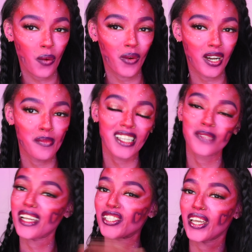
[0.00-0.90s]
welcome back to
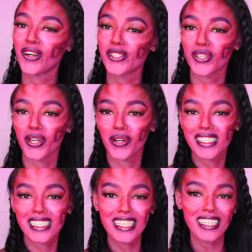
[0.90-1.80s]
my channel. It's your girl
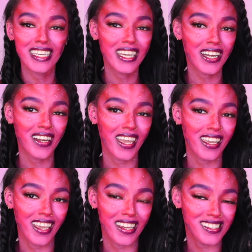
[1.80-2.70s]
T here,
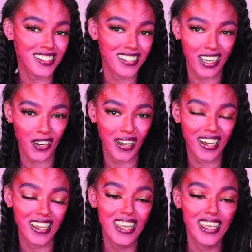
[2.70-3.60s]
aka
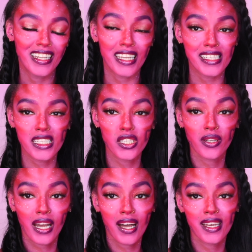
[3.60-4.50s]
Tierra. Nice to see you
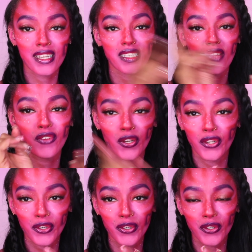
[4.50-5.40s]
guys. If you're
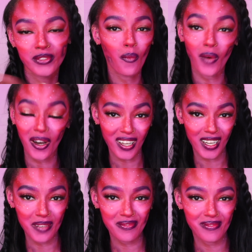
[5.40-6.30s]
new,
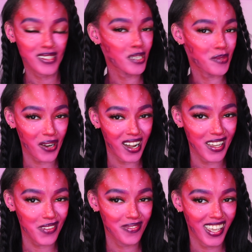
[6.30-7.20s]
welcome,
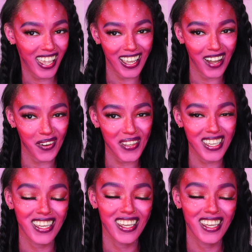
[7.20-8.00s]
subscribe, hang out a bit.